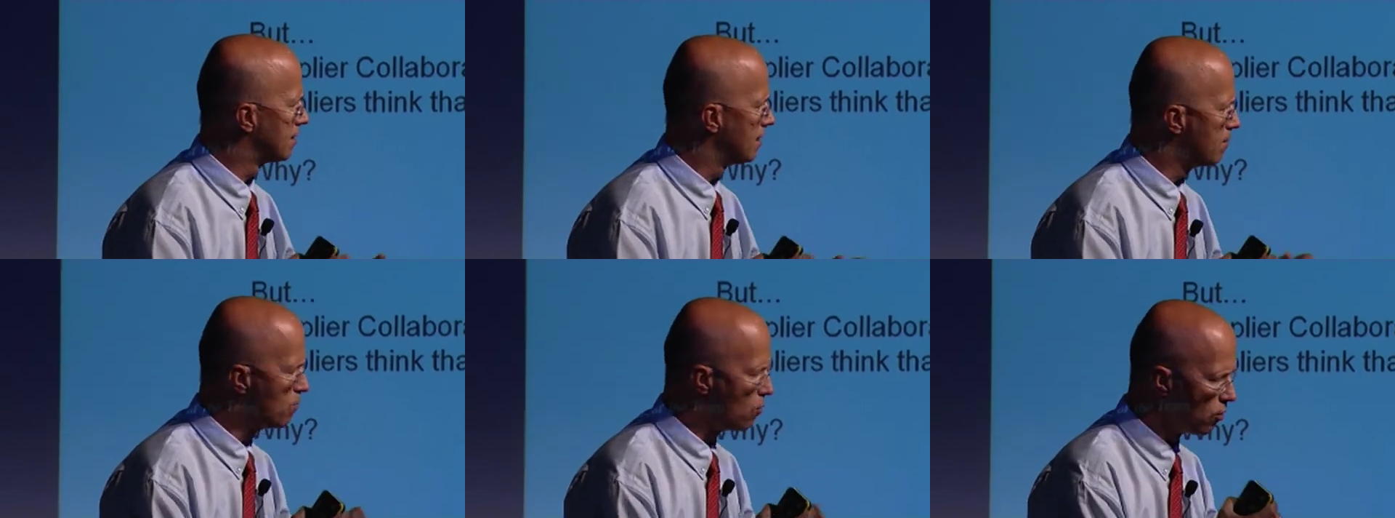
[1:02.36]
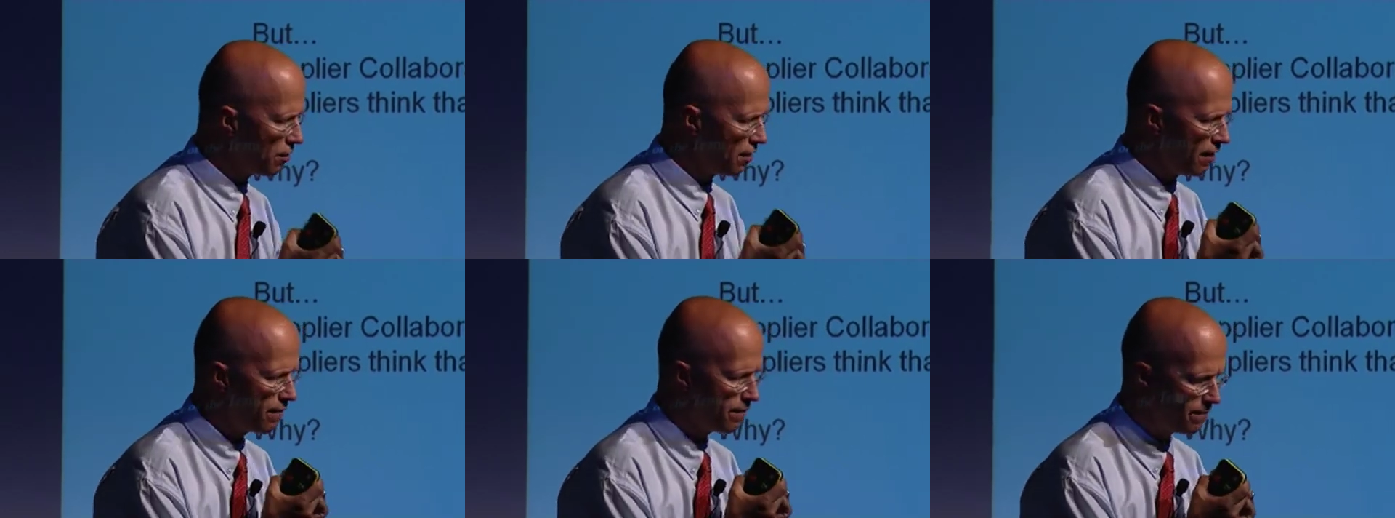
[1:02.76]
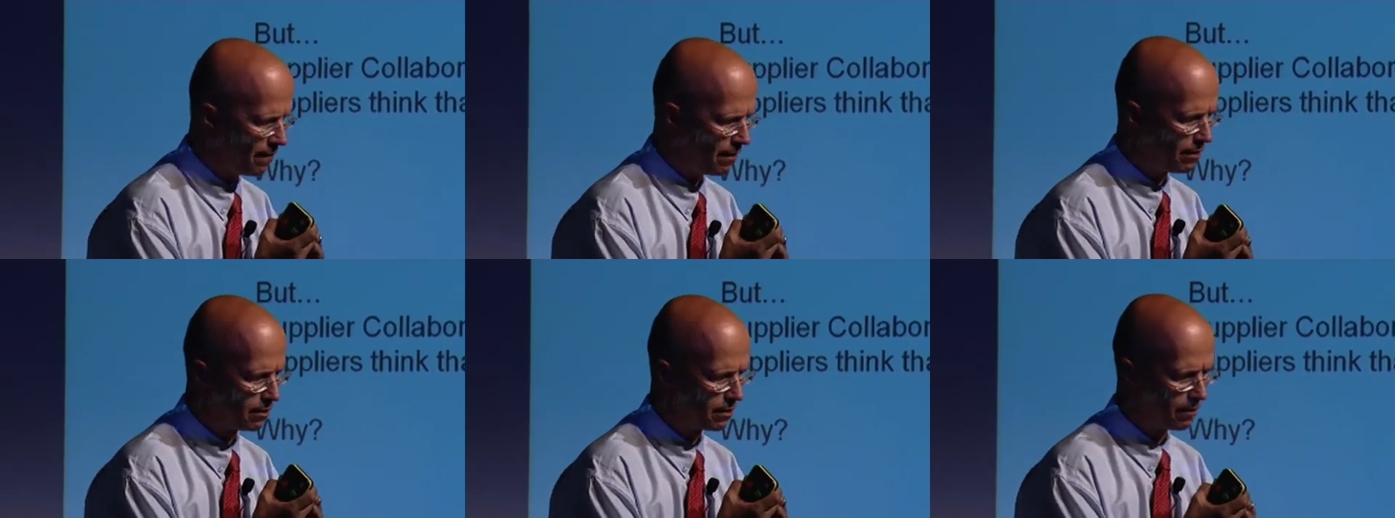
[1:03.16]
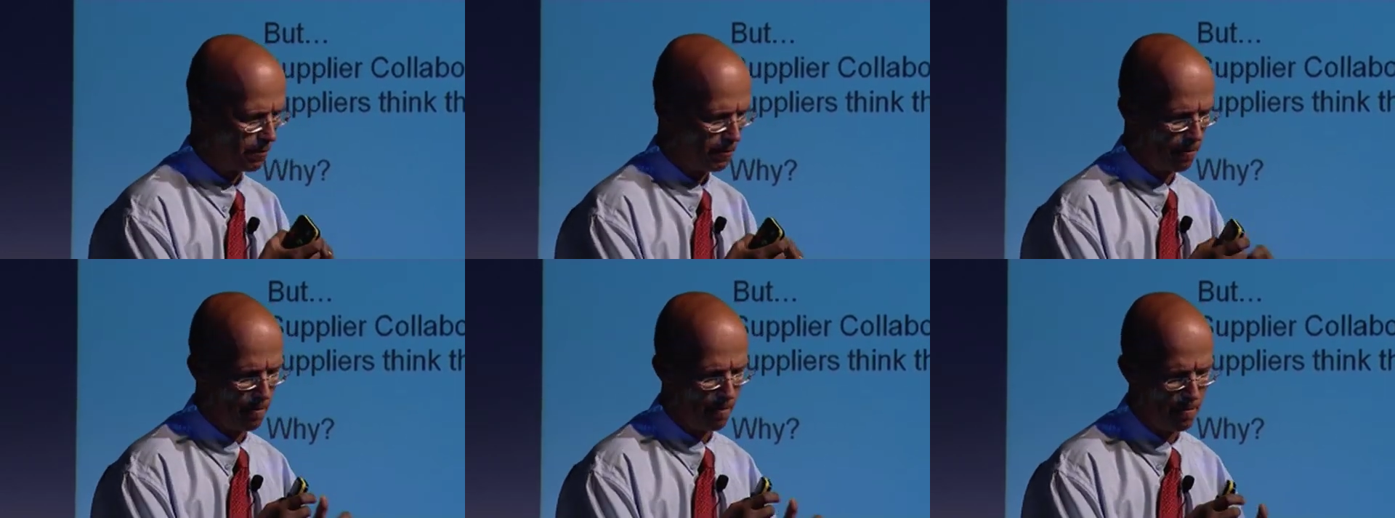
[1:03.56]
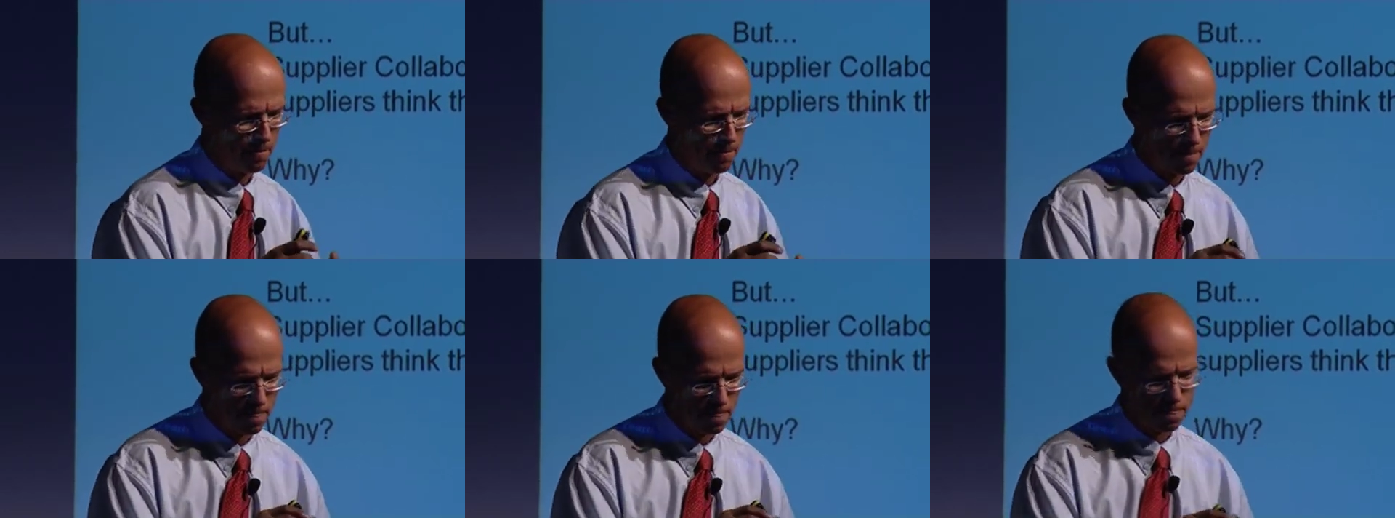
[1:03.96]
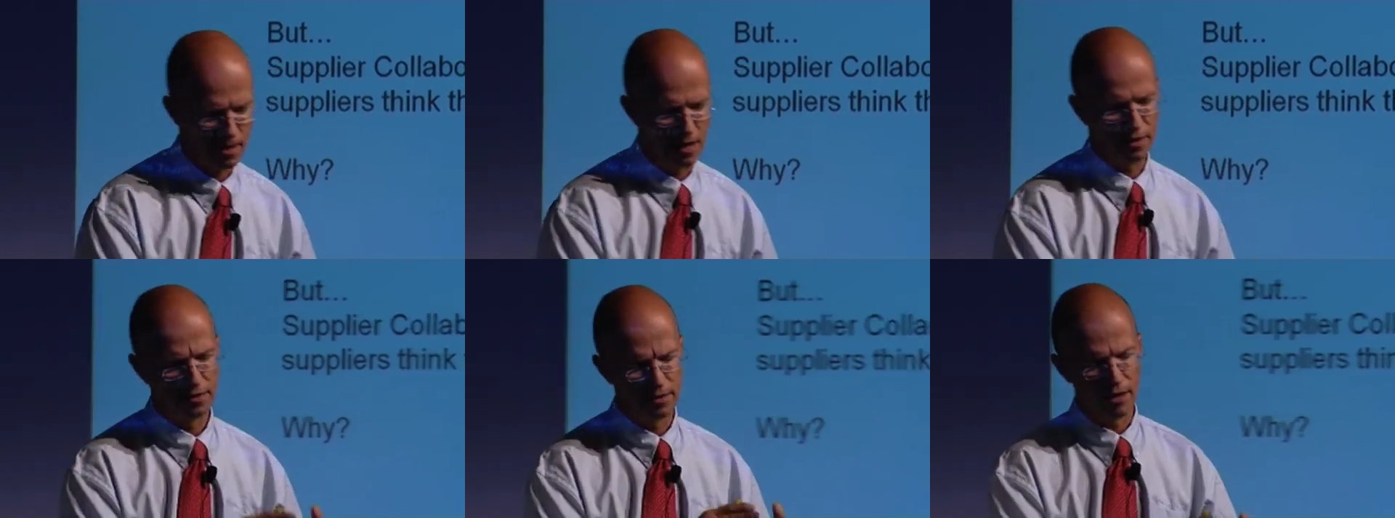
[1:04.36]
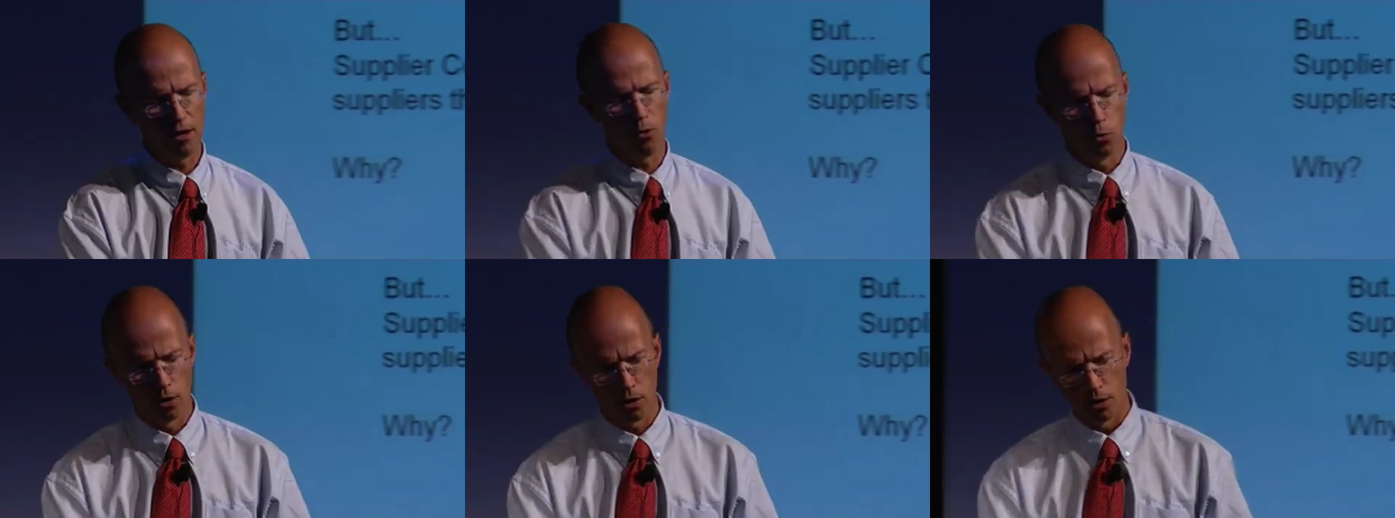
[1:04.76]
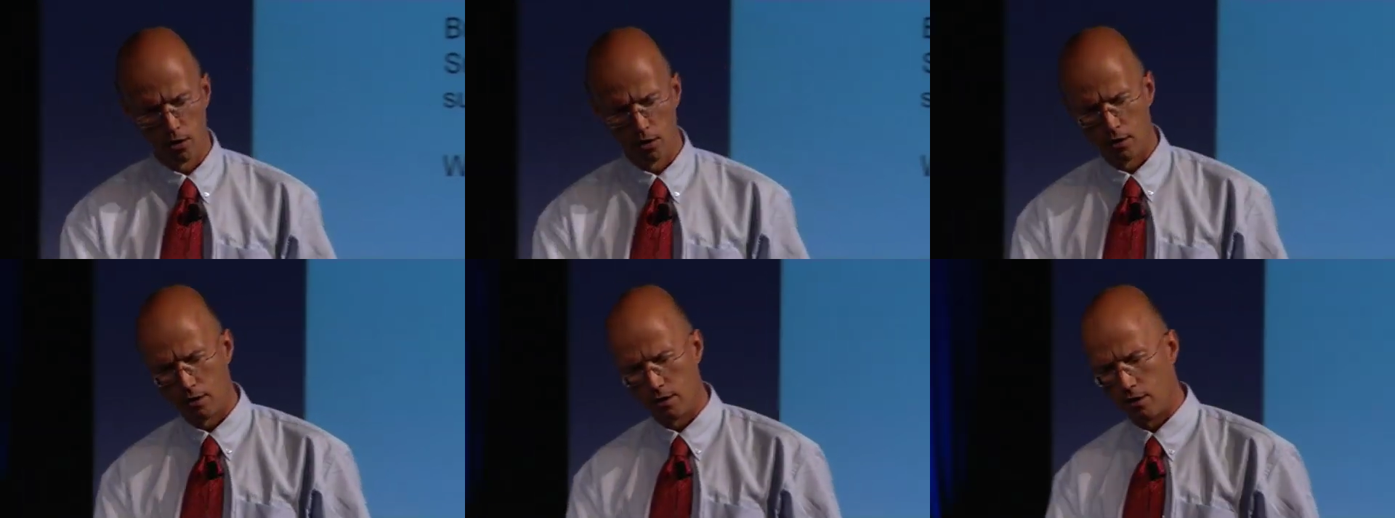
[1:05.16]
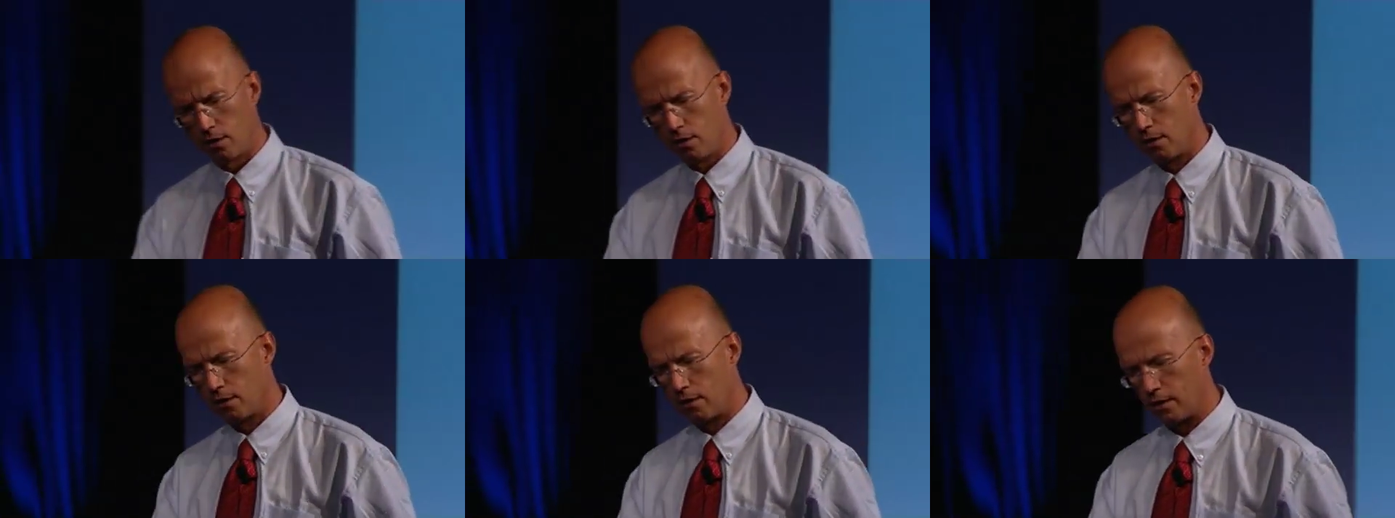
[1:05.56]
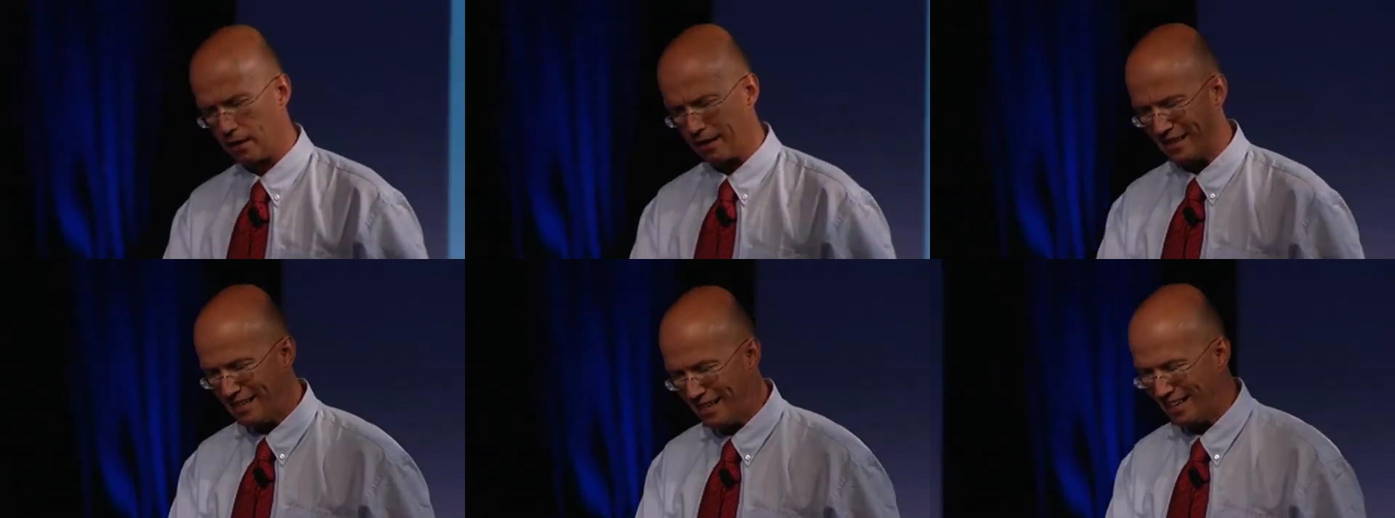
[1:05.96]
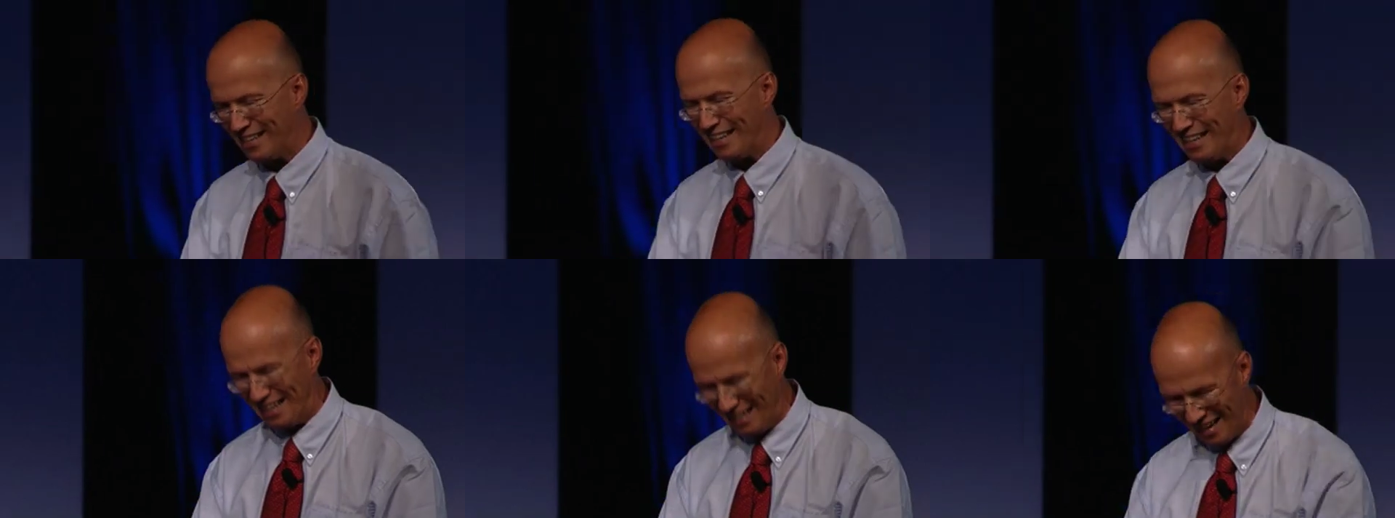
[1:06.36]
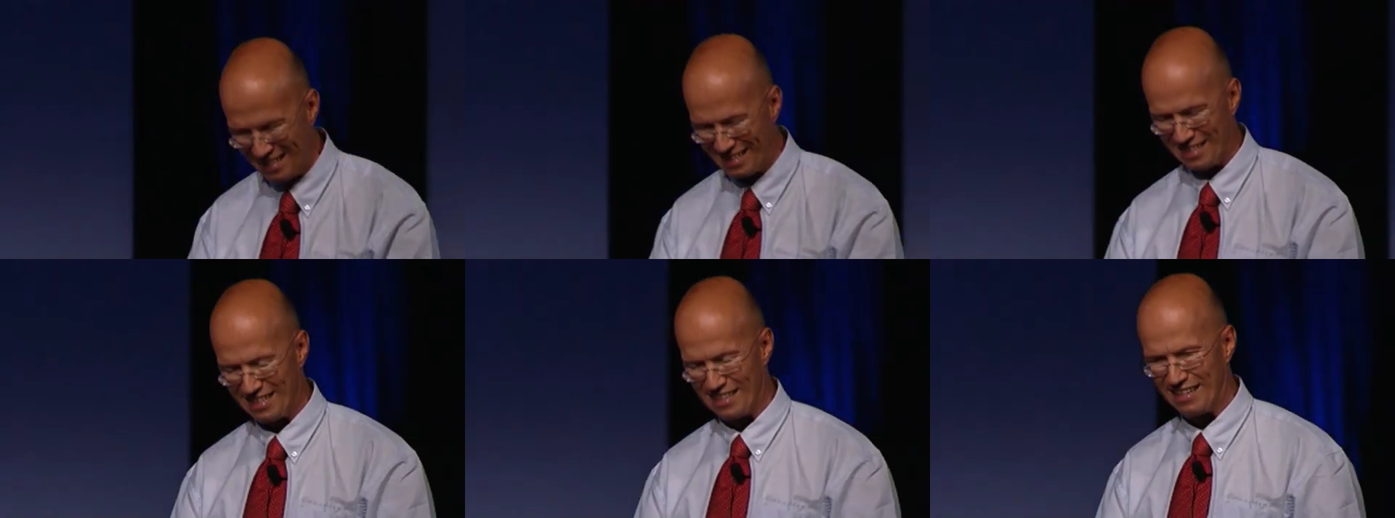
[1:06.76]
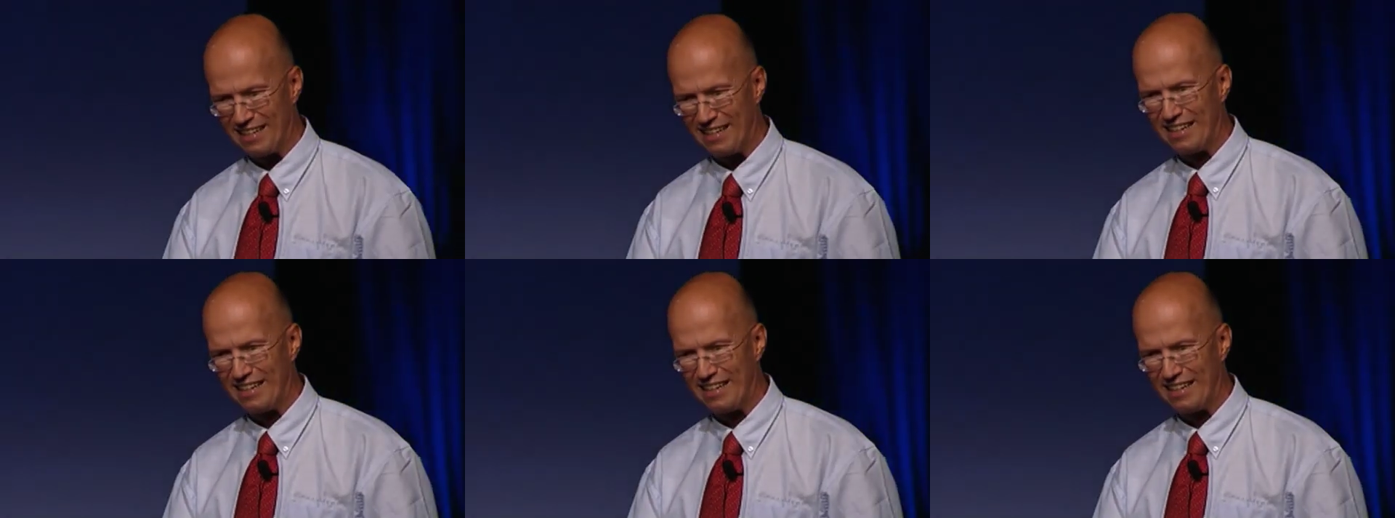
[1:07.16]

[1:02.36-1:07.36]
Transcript: the more they felt that they were getting less